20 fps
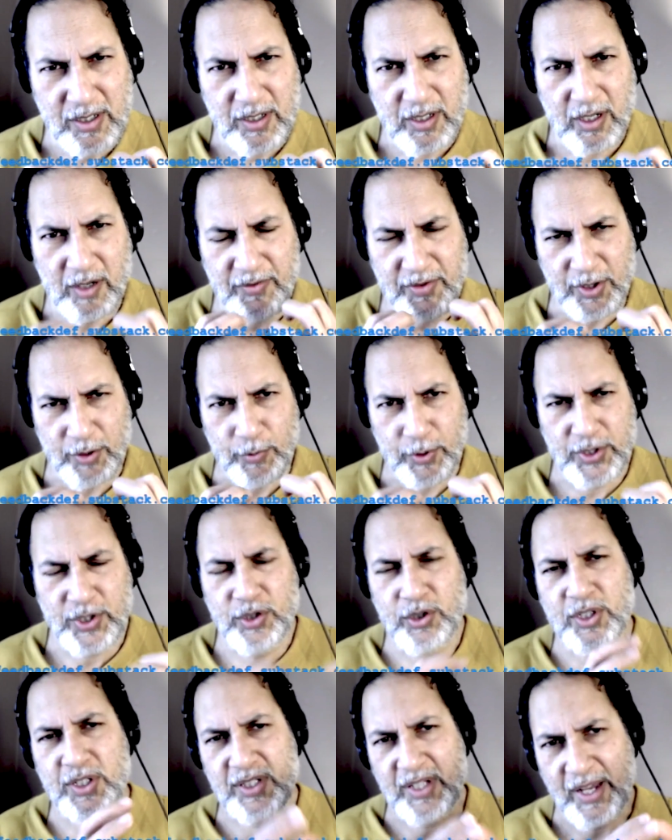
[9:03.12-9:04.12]
of the
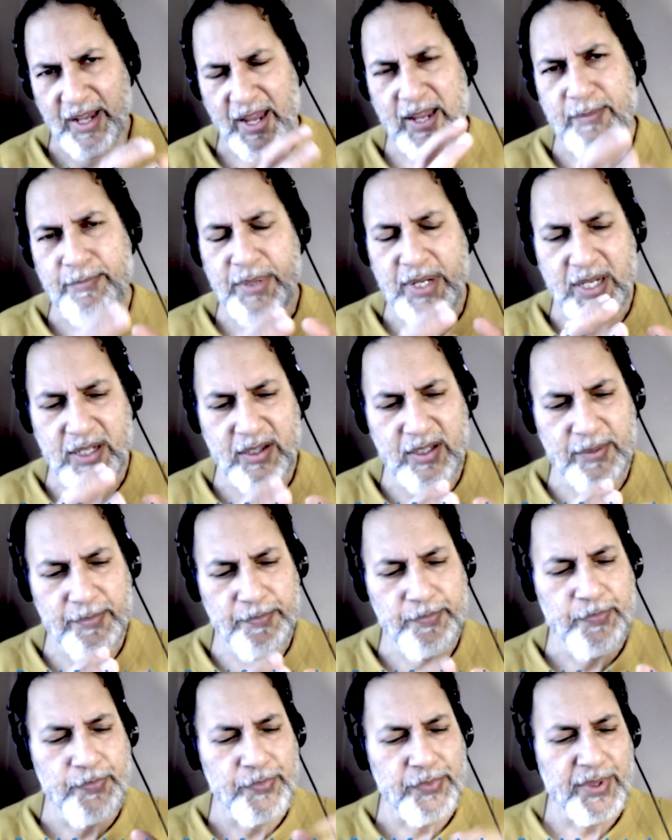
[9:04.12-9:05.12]
original because I A-B'd
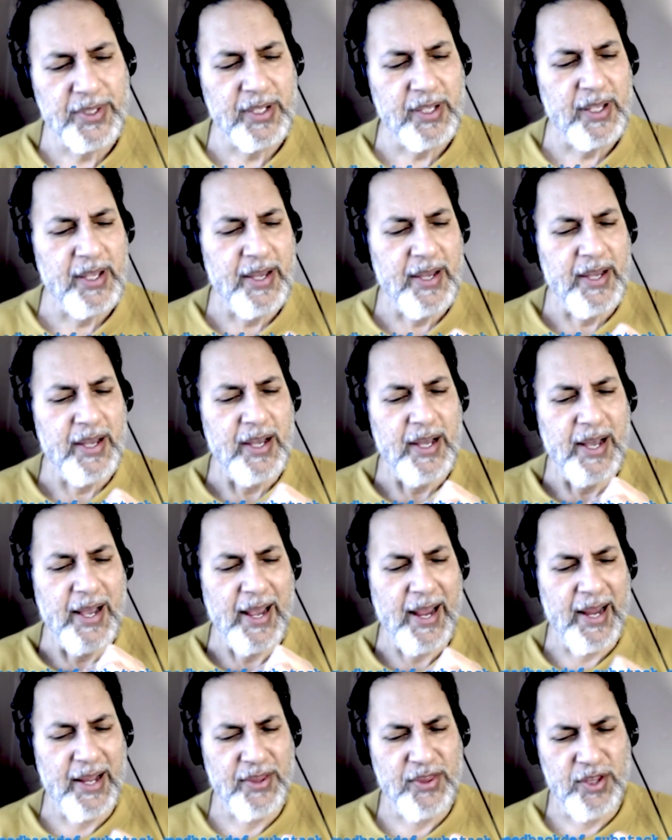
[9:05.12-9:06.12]
them.
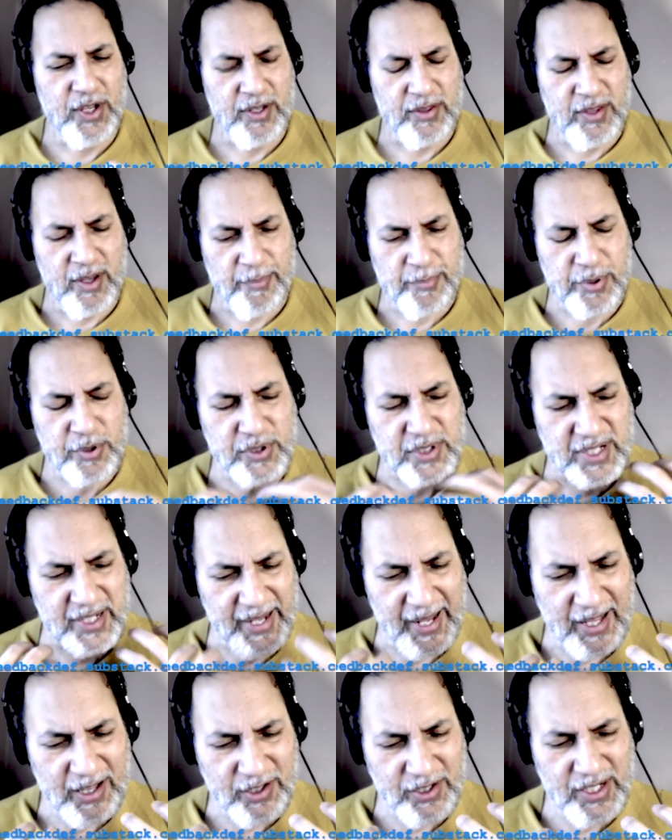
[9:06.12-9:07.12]
And the
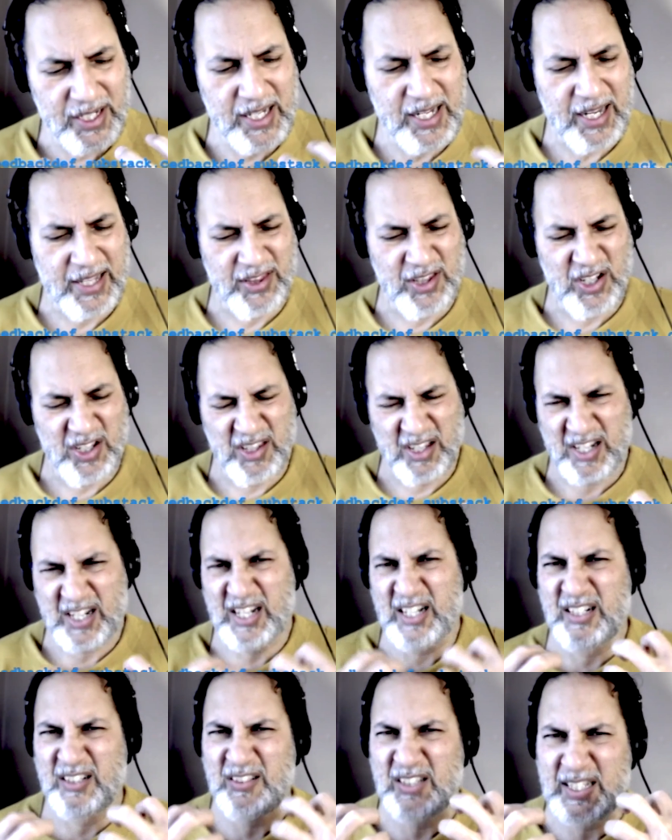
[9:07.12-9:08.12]
personality and the
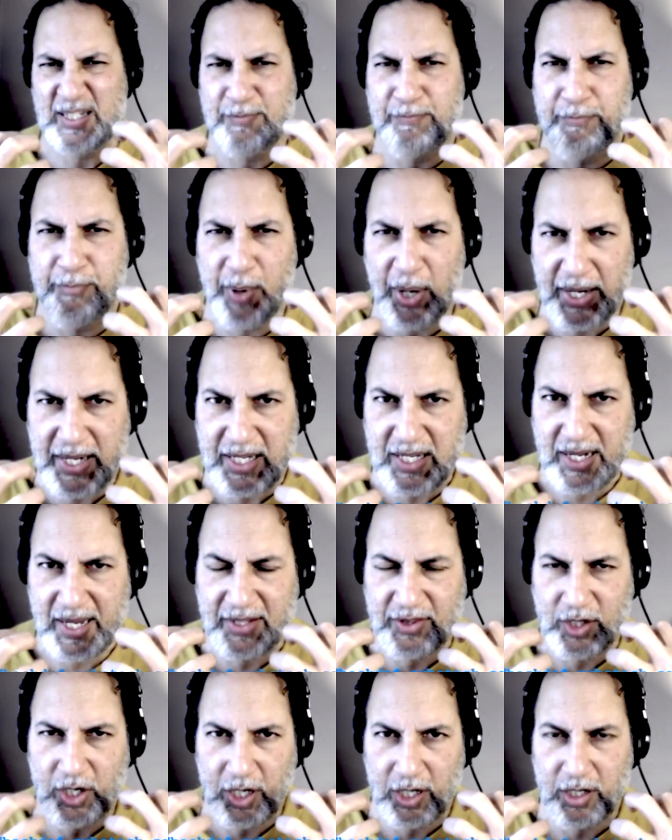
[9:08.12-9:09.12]
kind of like bite
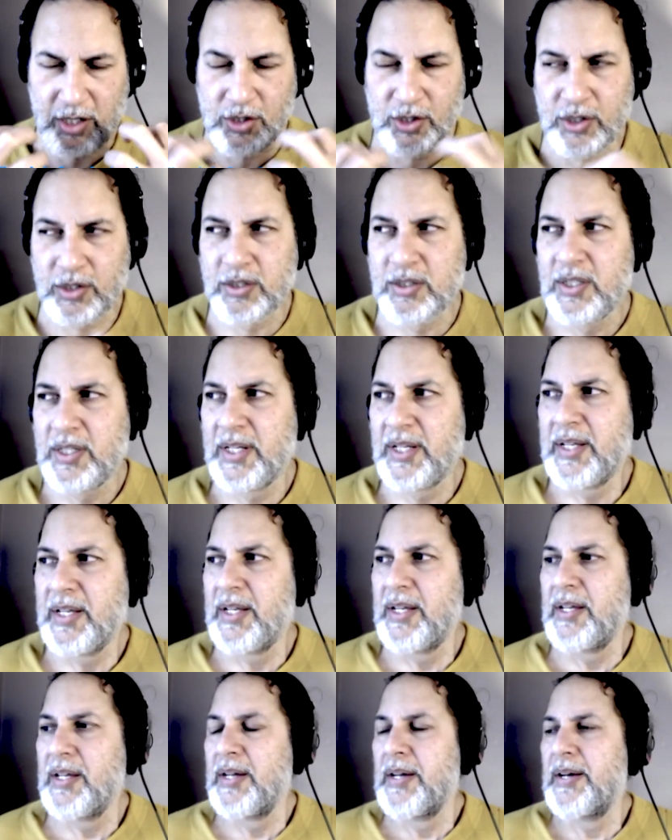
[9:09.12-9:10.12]
and the hunger
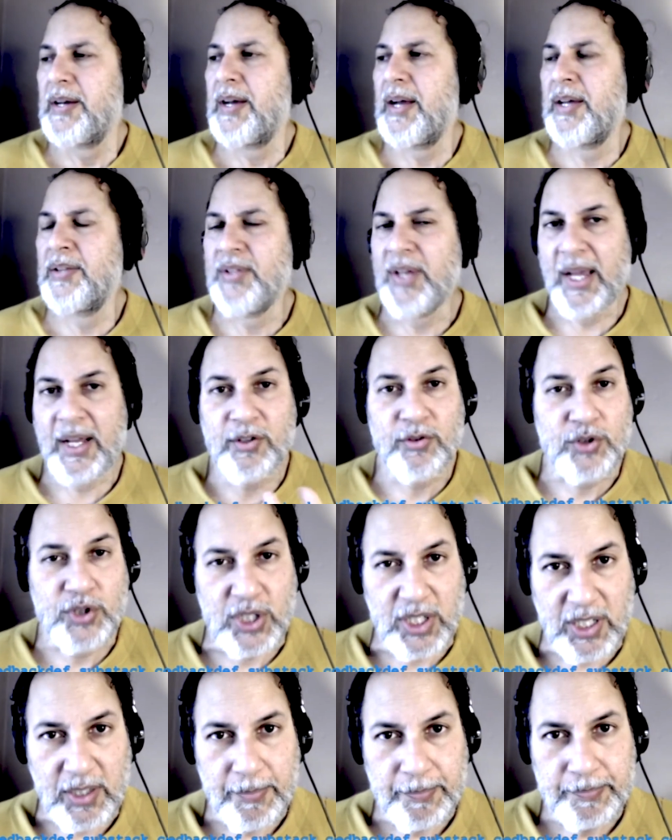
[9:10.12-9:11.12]
and the
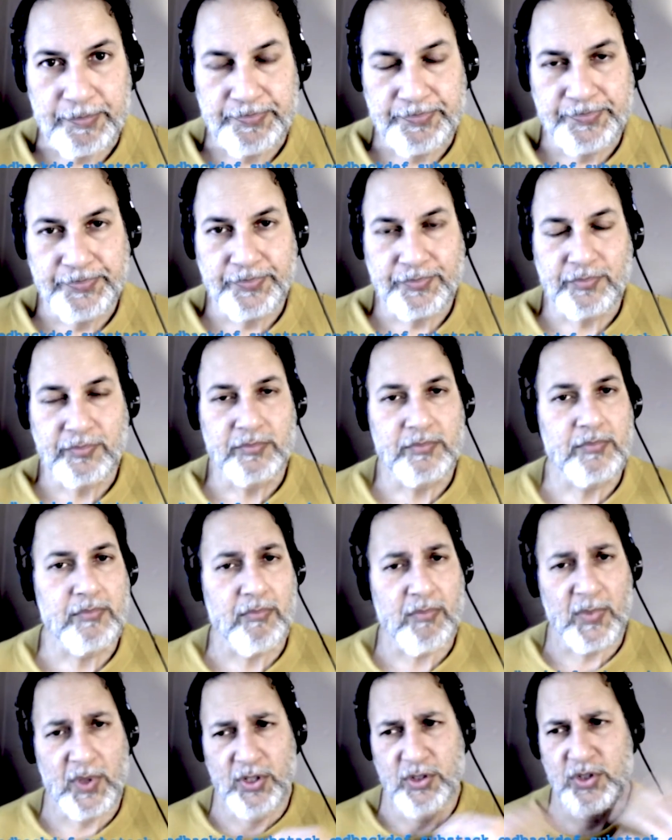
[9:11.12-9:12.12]
energy,
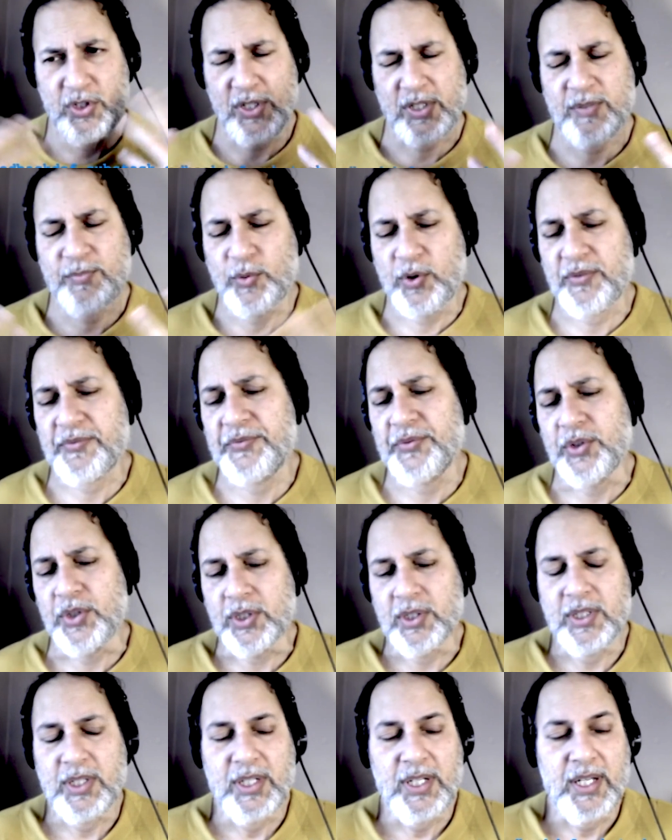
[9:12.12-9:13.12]
just more
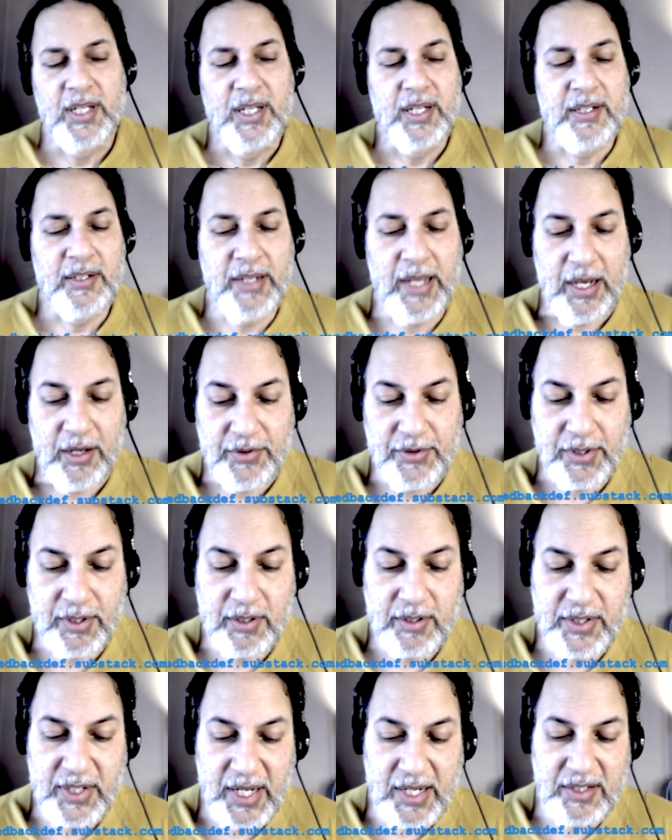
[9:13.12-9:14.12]
full. Now, there
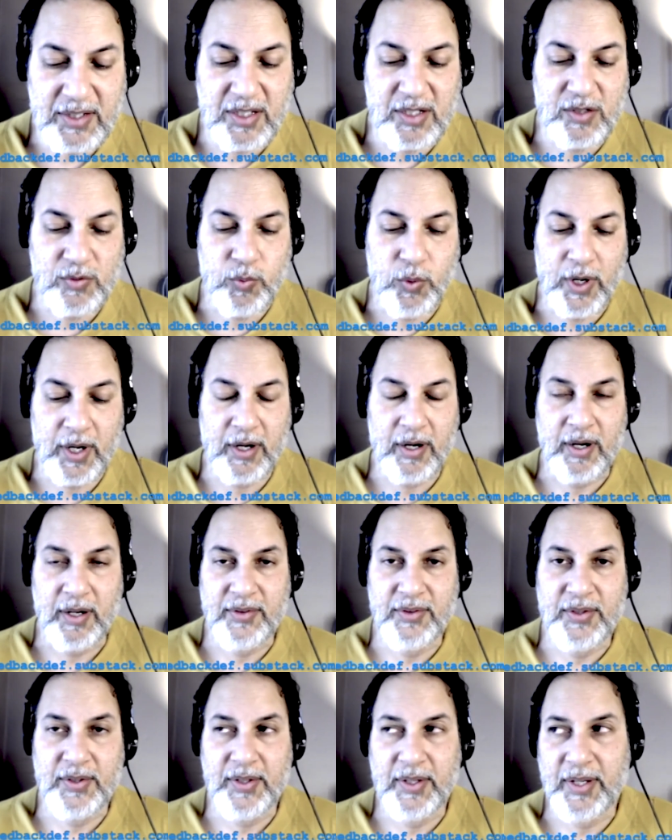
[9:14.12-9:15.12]
are cases where
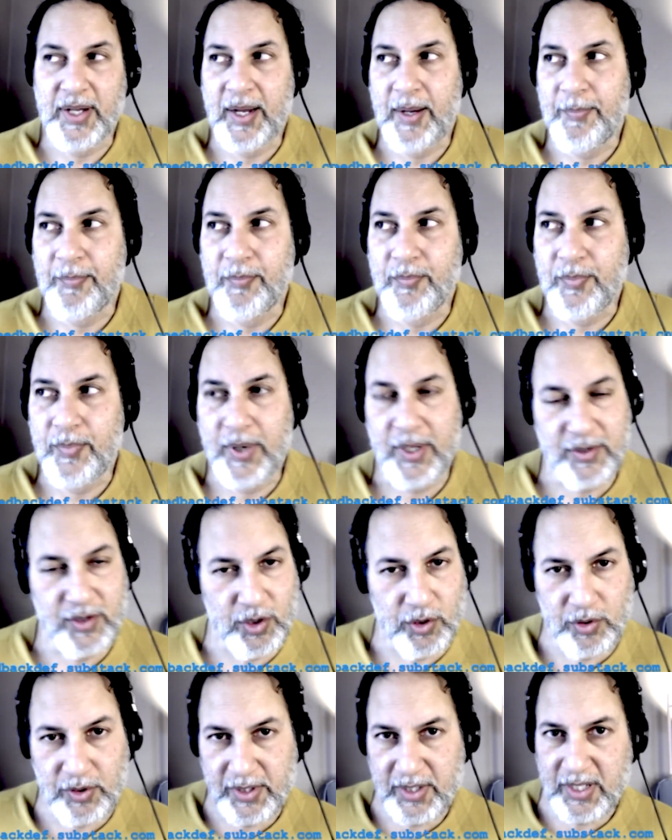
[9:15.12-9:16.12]
I'm
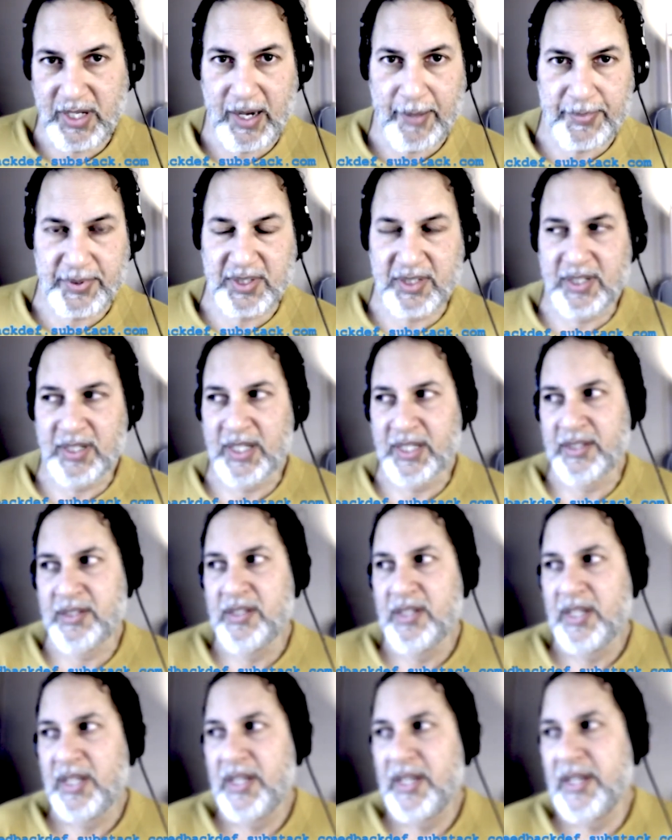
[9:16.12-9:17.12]
totally the opposite on.
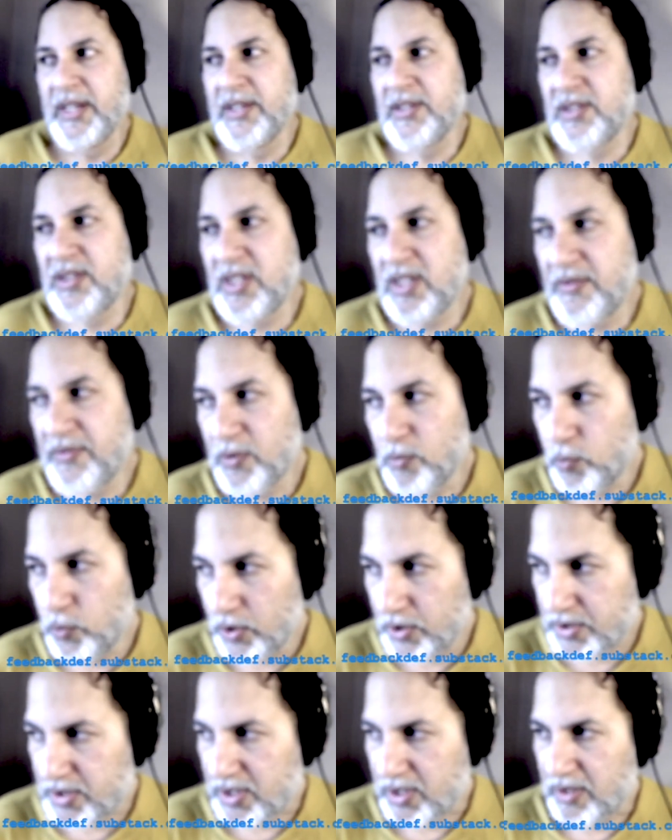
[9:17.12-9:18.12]
Steven
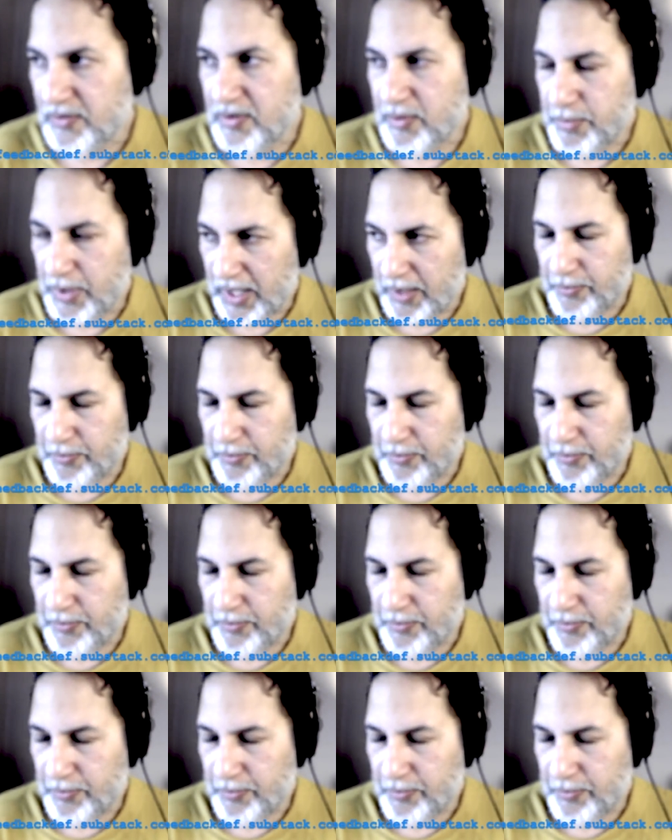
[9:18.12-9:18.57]
Wilson of the band